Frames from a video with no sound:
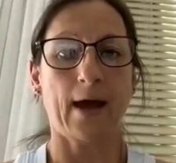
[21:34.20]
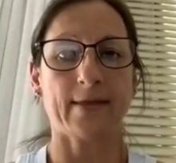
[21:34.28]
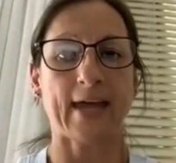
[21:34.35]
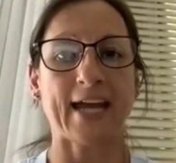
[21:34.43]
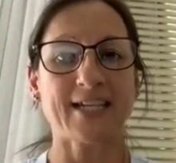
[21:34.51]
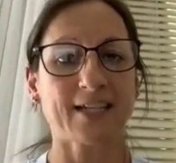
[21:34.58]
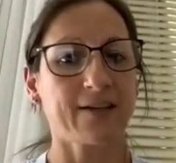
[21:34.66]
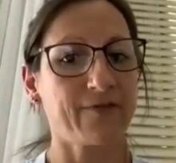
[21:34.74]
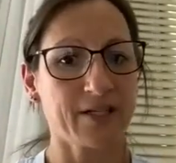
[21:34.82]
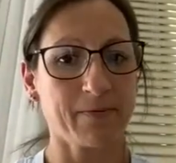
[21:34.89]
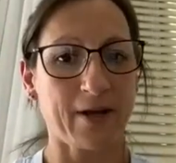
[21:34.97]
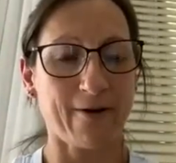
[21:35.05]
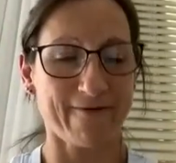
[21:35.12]
They deliver
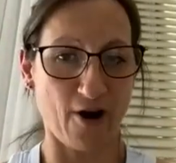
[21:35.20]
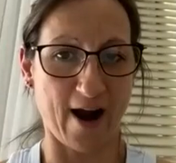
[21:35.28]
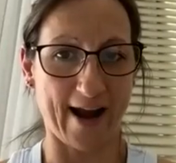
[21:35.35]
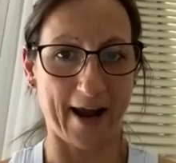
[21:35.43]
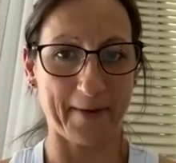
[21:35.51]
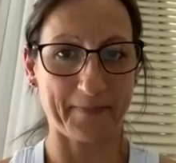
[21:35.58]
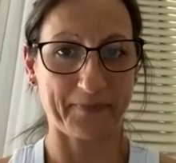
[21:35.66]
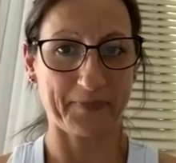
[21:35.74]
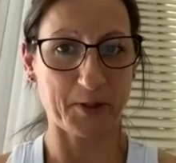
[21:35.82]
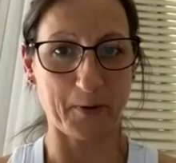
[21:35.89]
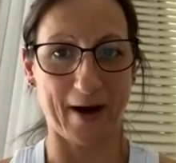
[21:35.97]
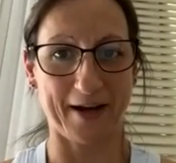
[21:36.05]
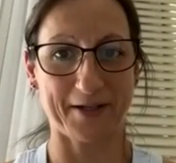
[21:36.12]
to me on Friday
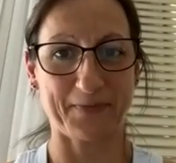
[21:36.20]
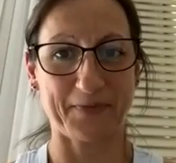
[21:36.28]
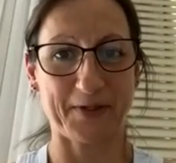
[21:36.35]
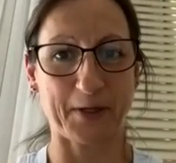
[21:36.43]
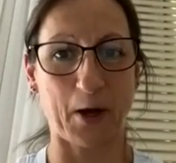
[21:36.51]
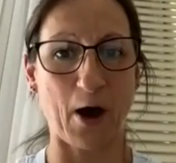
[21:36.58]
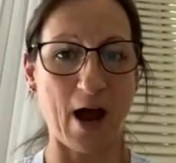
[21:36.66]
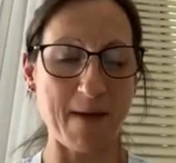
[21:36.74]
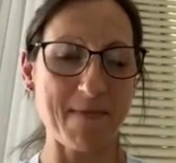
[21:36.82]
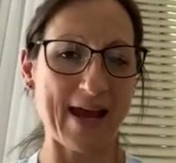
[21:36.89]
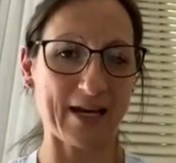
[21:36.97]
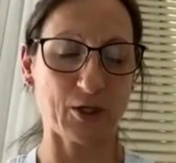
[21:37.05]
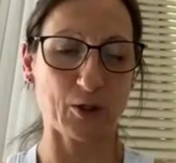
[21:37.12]
direct. So I
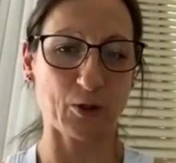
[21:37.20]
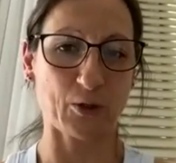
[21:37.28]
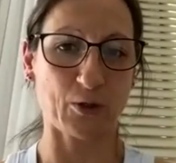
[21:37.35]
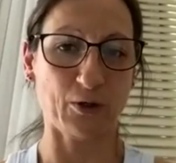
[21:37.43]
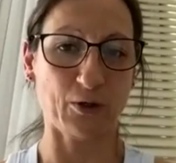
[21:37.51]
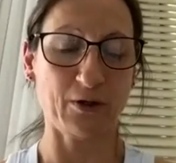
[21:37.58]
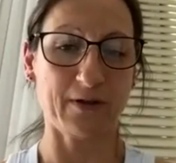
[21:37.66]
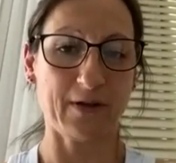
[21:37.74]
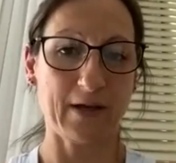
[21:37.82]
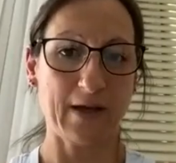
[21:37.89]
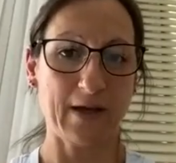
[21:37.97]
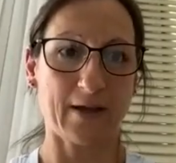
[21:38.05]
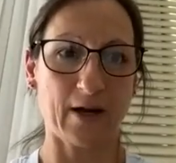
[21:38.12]
make sure
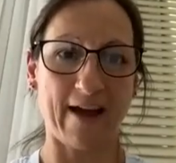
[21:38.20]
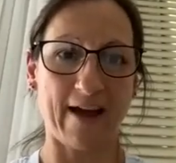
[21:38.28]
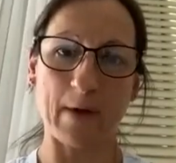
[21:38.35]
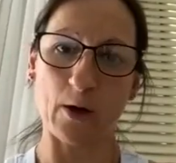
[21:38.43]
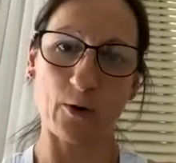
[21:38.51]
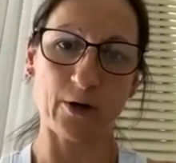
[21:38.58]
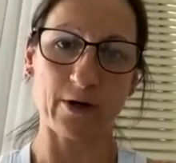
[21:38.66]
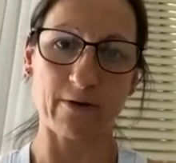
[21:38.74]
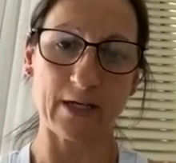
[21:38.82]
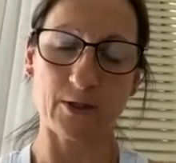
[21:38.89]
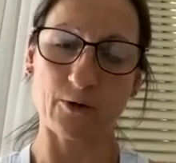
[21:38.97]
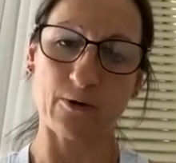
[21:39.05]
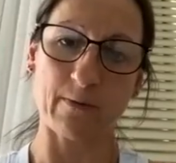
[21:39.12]
that I have my order
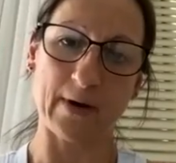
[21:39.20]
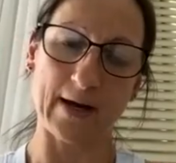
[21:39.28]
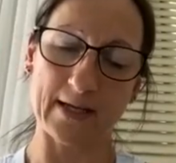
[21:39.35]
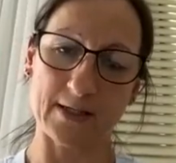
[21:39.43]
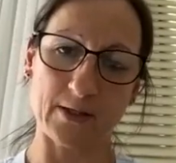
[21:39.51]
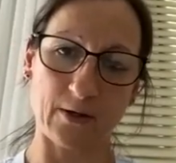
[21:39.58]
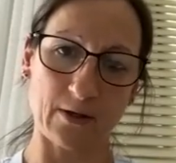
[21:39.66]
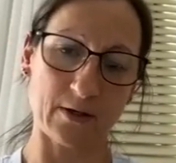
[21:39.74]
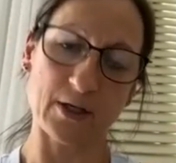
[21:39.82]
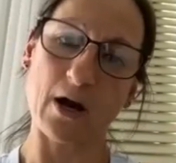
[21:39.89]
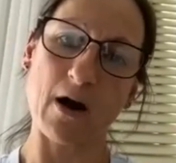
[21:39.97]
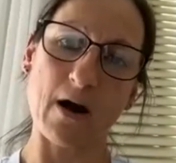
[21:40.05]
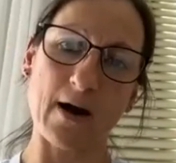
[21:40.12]
into them by a certain
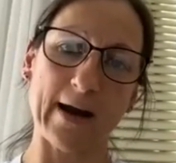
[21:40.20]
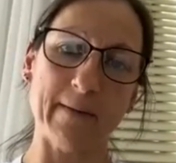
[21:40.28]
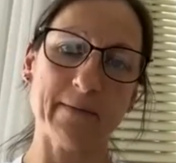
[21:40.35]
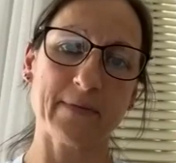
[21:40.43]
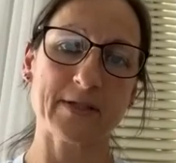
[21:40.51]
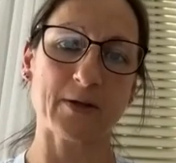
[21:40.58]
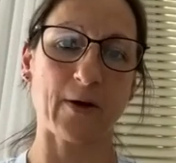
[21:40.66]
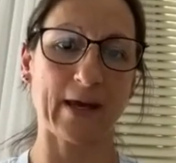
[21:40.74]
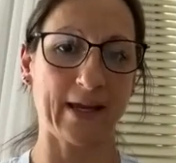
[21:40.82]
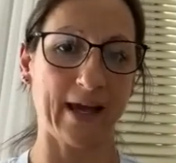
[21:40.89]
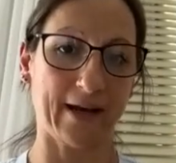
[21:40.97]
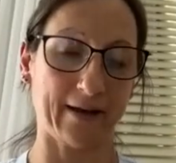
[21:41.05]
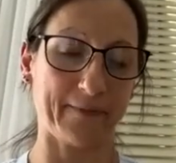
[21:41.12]
time so I can
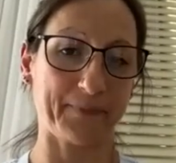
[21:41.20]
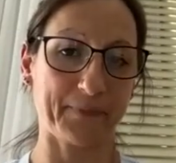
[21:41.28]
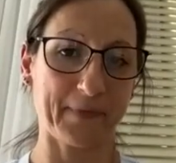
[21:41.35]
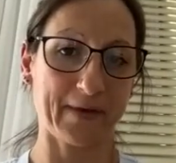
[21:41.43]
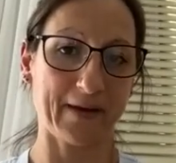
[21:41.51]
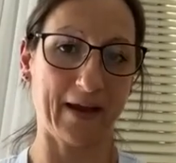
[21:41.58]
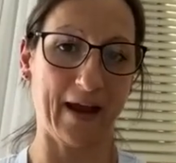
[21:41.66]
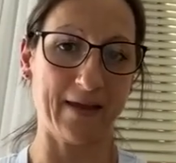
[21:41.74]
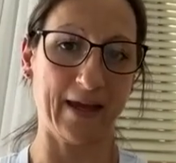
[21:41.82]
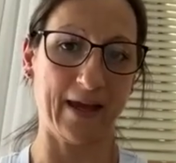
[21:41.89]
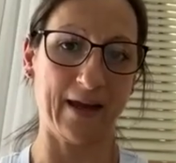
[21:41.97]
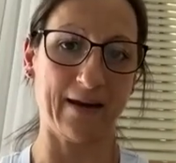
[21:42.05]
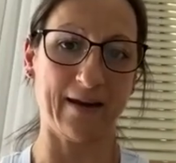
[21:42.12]
get it. And
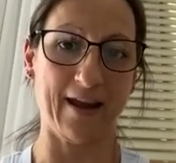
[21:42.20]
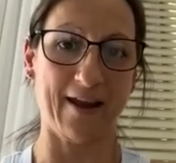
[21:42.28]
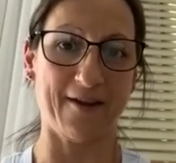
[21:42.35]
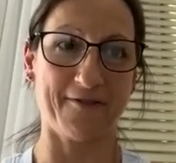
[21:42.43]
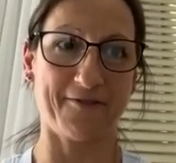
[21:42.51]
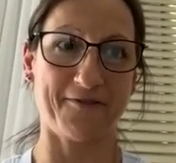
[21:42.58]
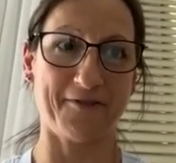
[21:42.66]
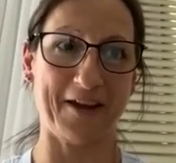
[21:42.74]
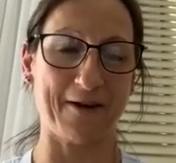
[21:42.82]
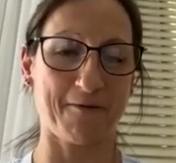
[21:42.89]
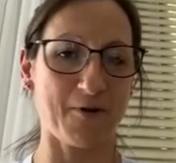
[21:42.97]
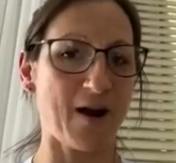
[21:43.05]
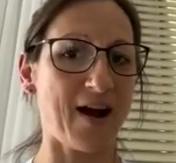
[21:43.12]
then if it
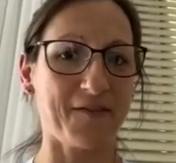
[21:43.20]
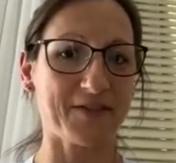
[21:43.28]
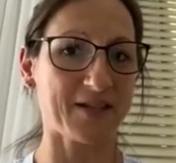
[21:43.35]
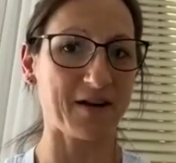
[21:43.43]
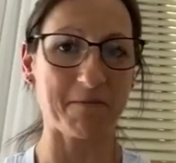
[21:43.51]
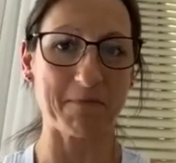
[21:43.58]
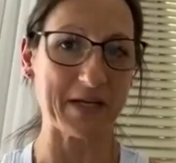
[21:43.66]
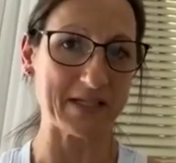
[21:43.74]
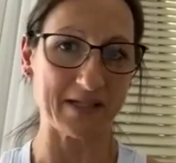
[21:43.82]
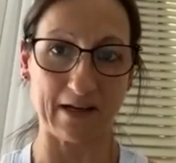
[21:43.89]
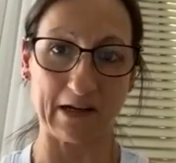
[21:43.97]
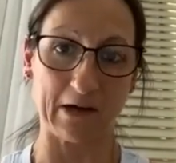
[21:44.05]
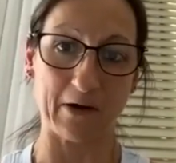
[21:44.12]
arrives and I'm missing
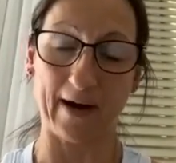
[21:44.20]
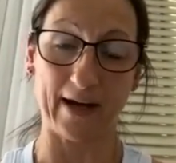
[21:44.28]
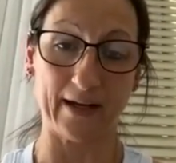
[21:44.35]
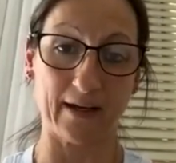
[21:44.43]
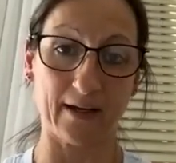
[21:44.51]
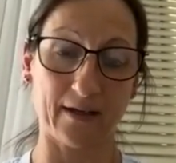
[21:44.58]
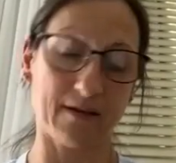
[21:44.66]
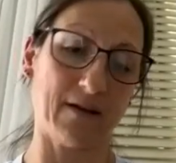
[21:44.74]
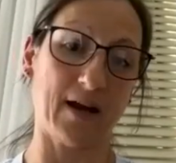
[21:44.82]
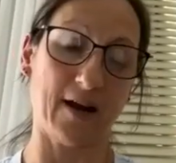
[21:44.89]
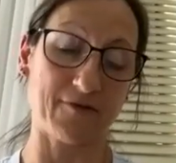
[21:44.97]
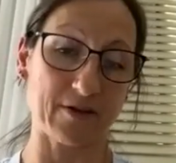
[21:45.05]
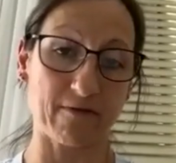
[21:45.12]
an ingredient, I
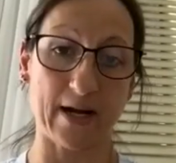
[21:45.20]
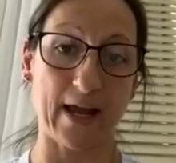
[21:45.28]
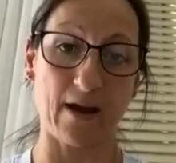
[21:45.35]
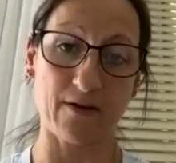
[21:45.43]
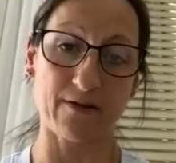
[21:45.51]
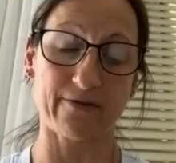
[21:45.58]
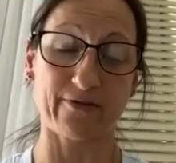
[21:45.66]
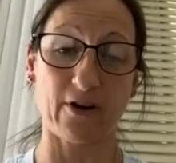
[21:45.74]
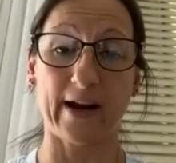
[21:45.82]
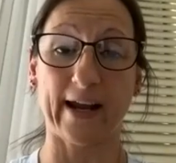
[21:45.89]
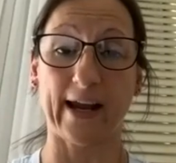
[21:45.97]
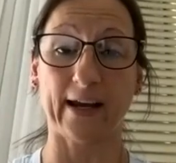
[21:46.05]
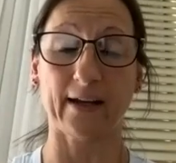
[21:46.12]
have to run out on the
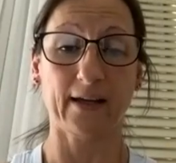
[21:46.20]
Friday.